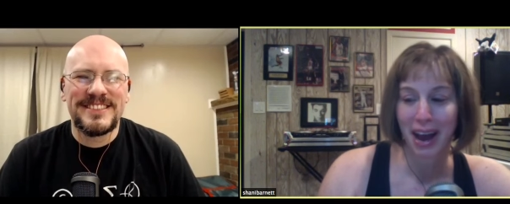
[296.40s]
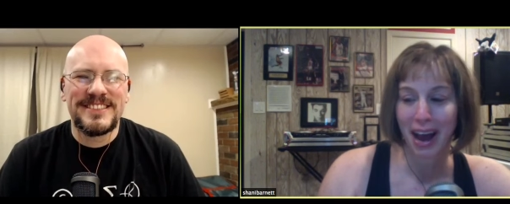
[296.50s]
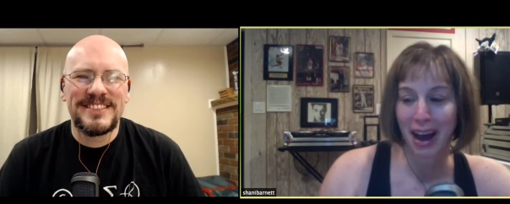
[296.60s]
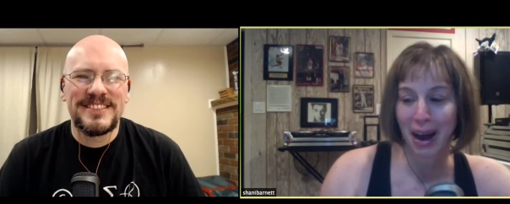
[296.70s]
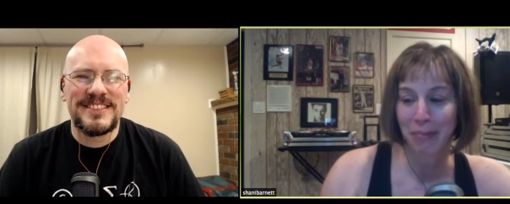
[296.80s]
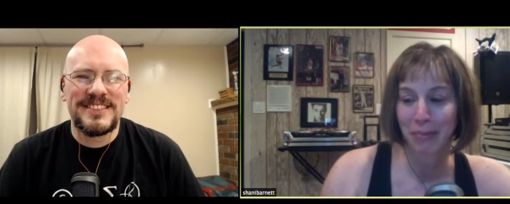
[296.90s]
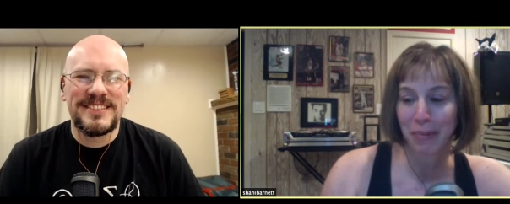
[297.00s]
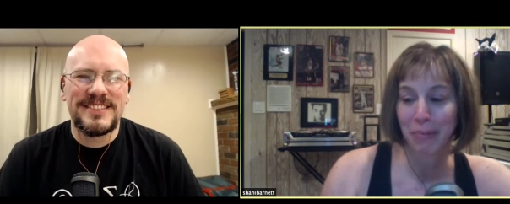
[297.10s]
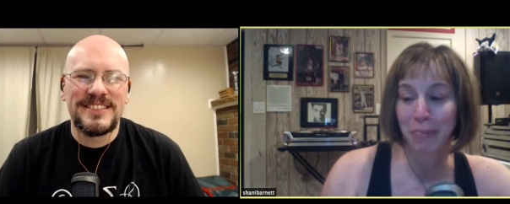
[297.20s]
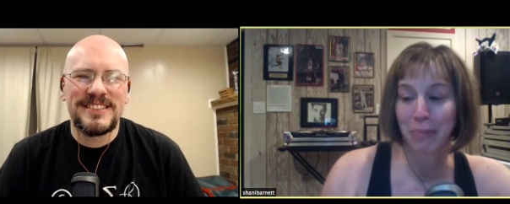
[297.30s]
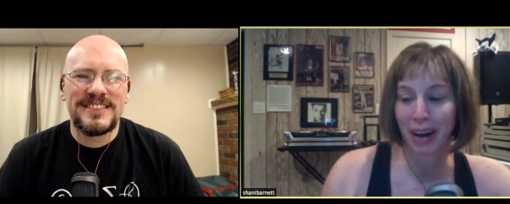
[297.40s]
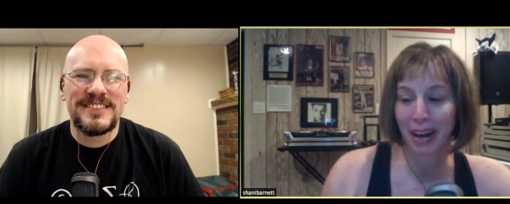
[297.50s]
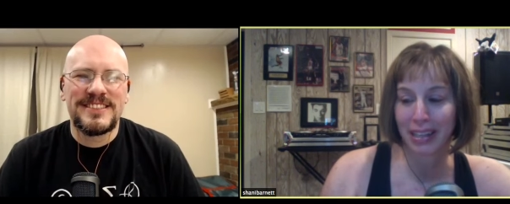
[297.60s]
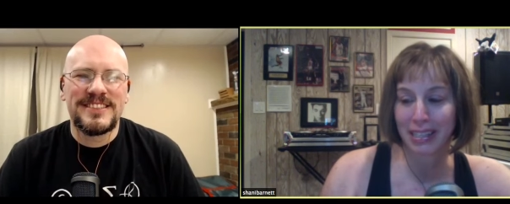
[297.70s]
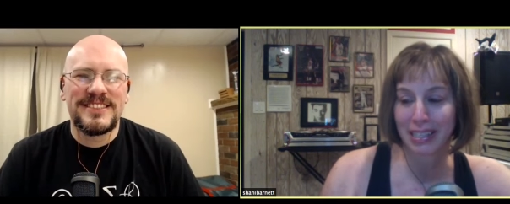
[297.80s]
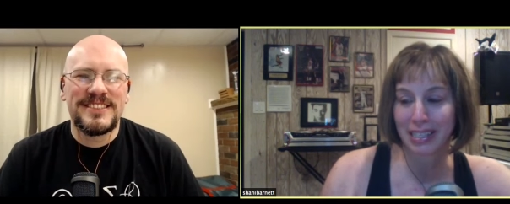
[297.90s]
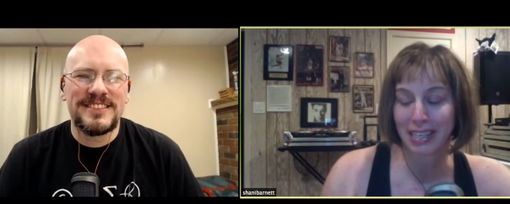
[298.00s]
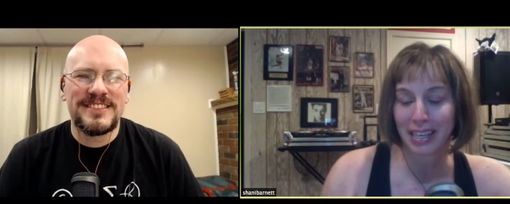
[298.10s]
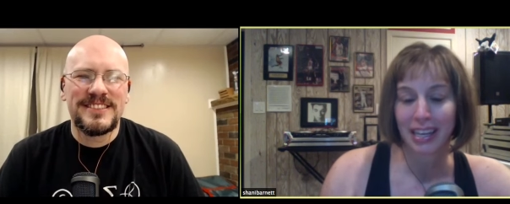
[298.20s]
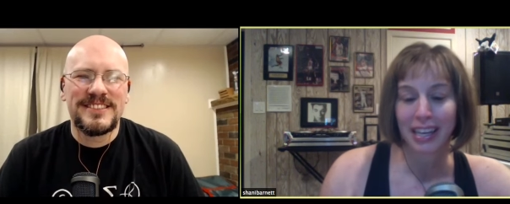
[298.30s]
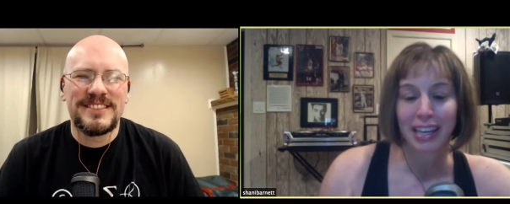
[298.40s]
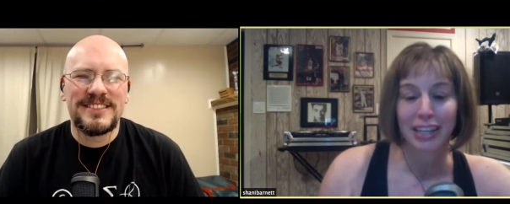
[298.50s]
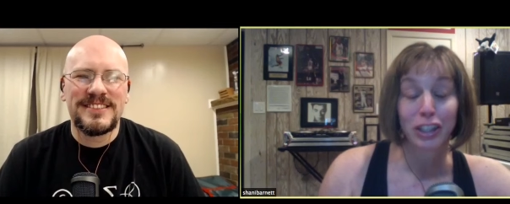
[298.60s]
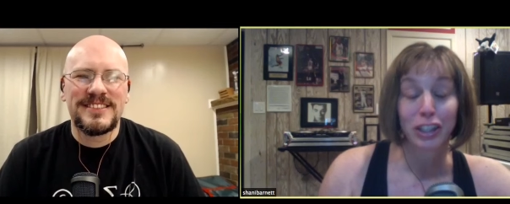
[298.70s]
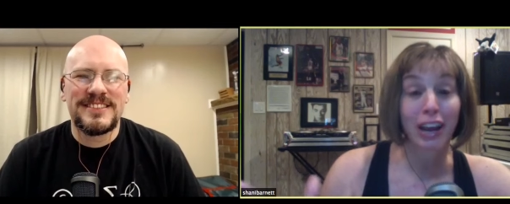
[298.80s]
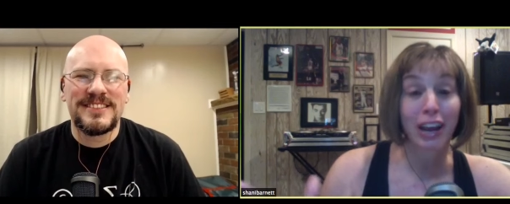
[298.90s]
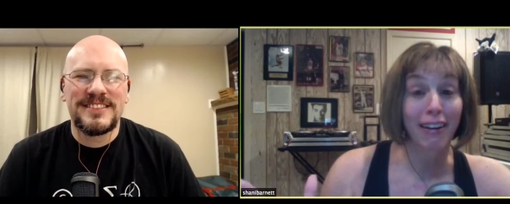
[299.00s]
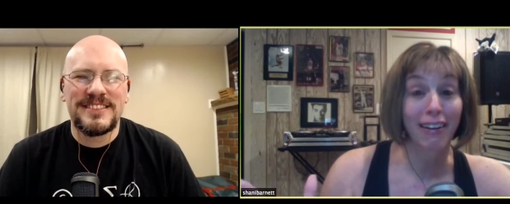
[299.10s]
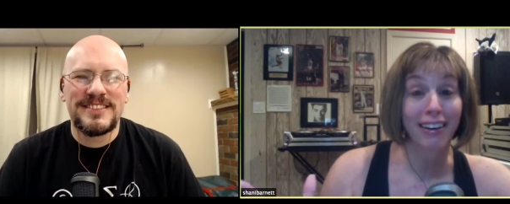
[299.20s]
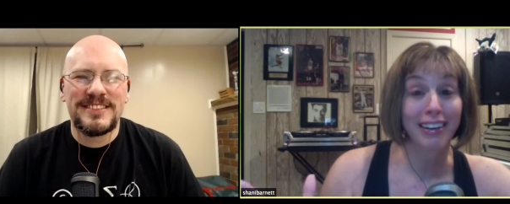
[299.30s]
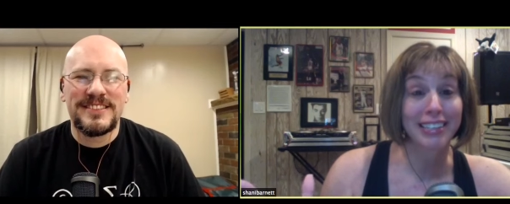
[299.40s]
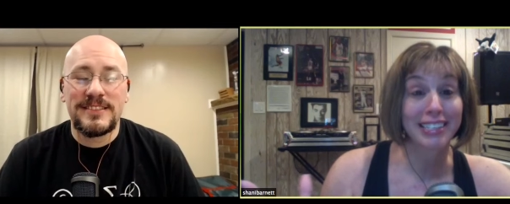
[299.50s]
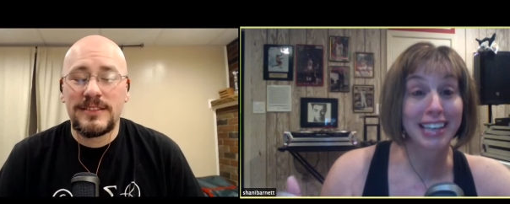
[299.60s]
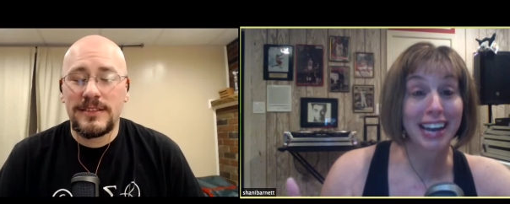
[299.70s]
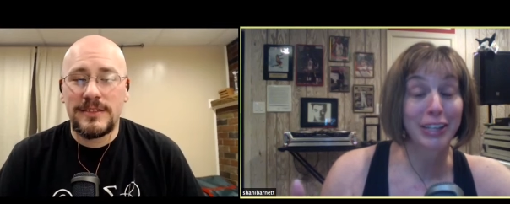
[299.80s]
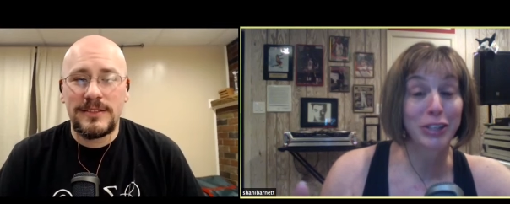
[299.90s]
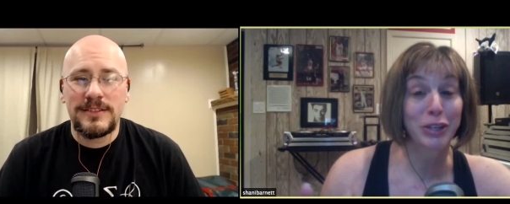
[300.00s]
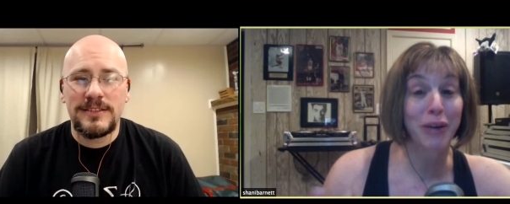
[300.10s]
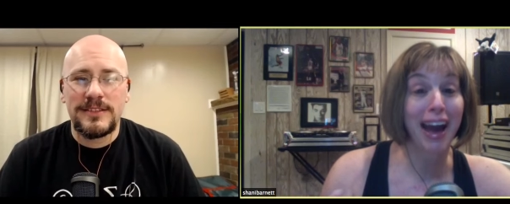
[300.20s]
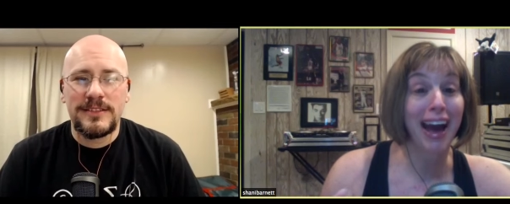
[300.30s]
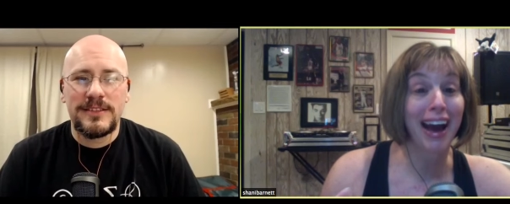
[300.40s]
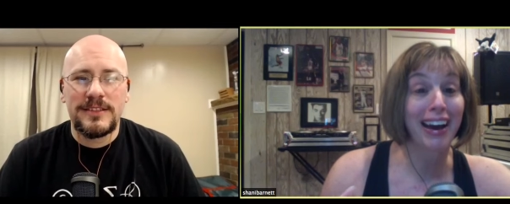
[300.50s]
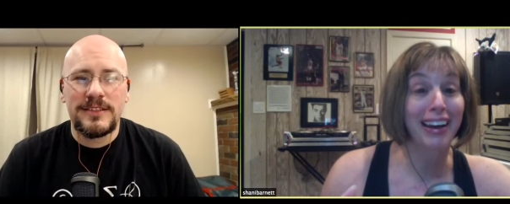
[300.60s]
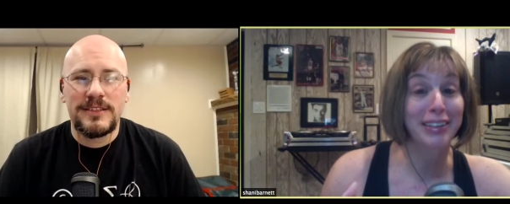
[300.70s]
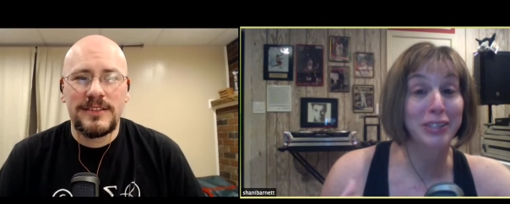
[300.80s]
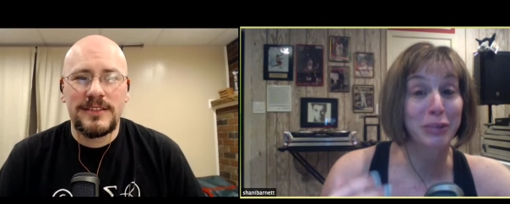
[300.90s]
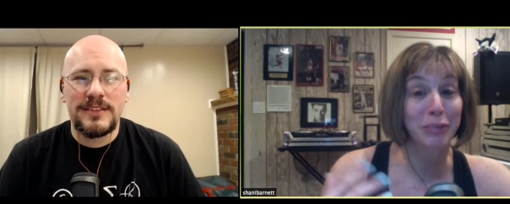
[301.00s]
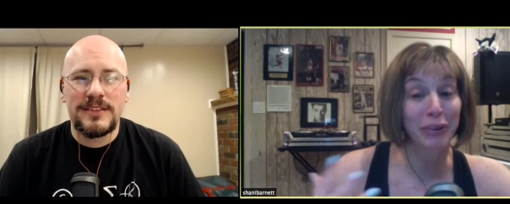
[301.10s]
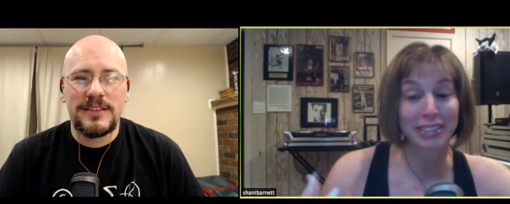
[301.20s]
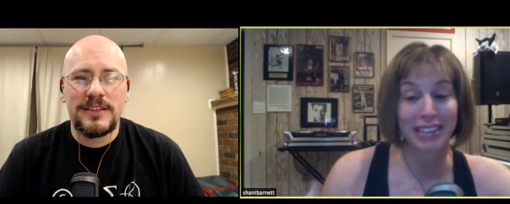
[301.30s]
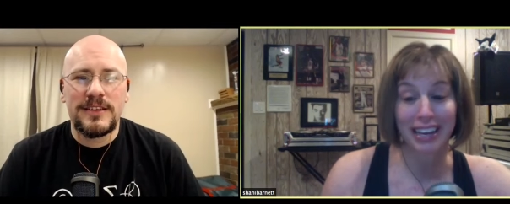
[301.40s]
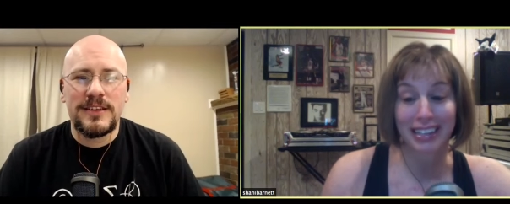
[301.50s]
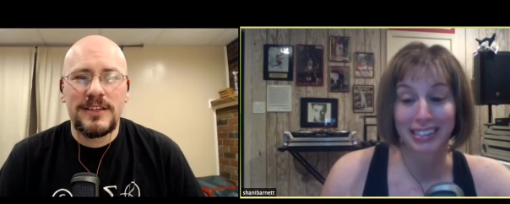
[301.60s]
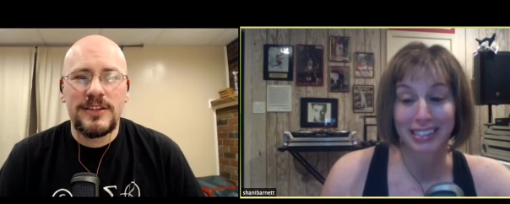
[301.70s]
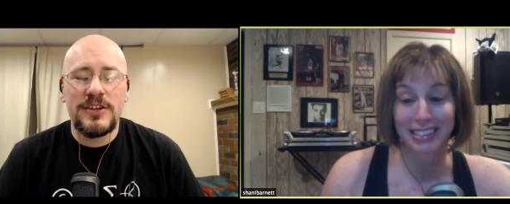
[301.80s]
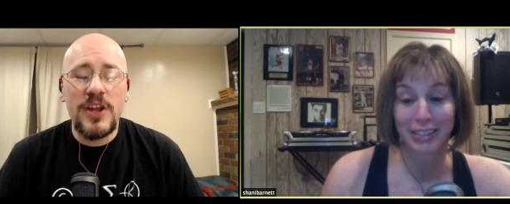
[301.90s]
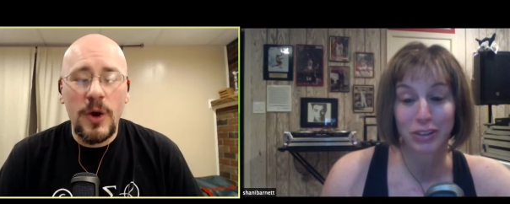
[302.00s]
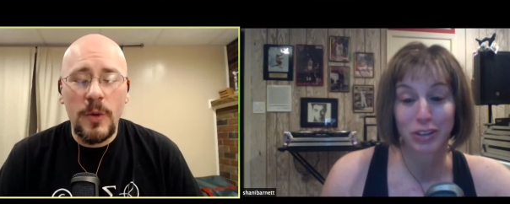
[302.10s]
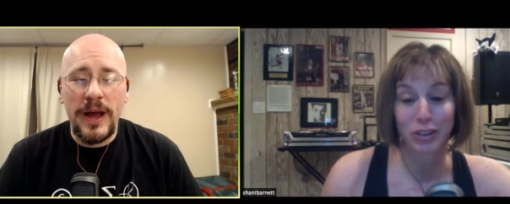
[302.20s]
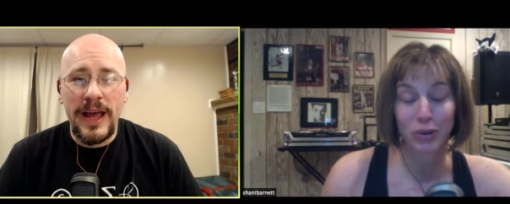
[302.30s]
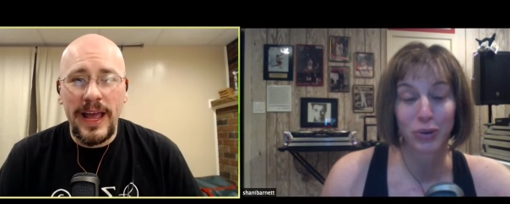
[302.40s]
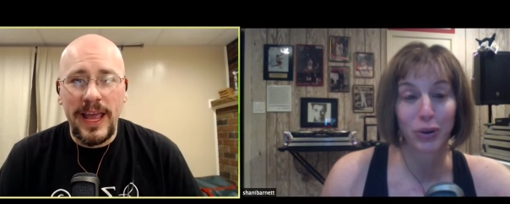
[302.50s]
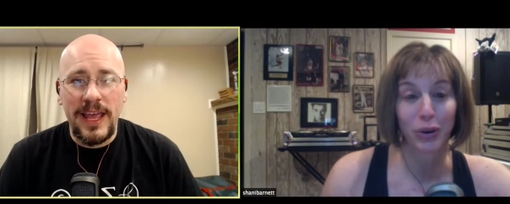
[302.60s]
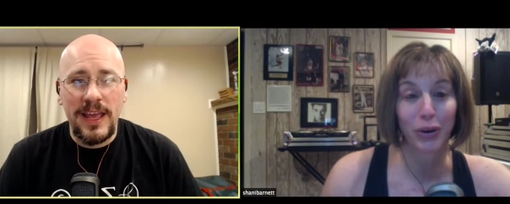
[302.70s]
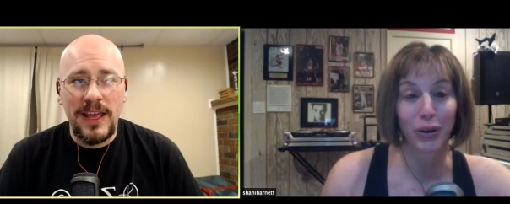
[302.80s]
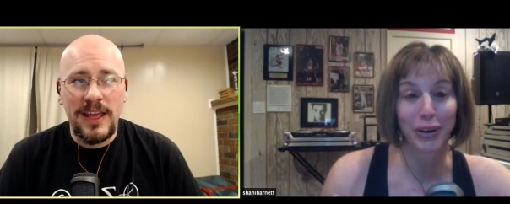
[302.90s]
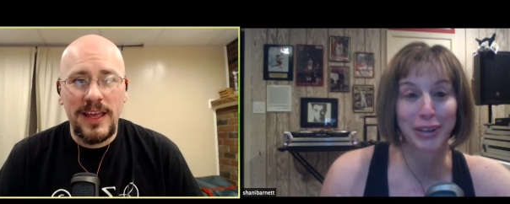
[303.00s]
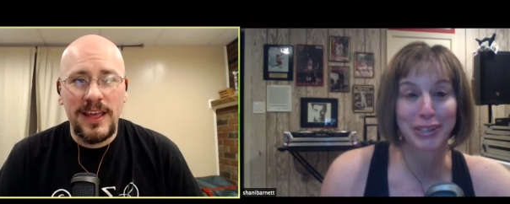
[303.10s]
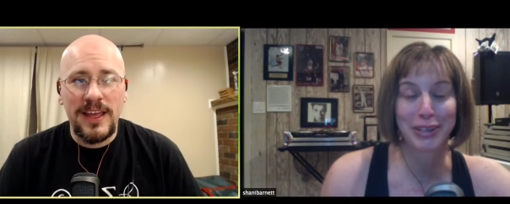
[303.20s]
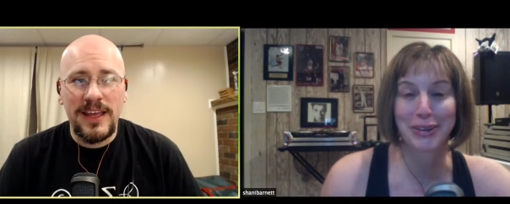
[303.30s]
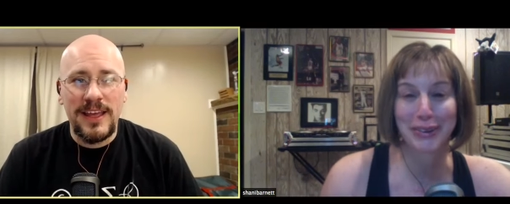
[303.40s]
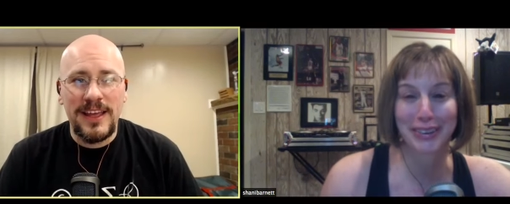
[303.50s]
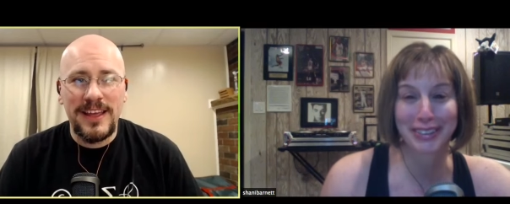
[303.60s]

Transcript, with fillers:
Speaker 1: But Cher decided to add some more dates.
Speaker 2: No way.
Speaker 1: To her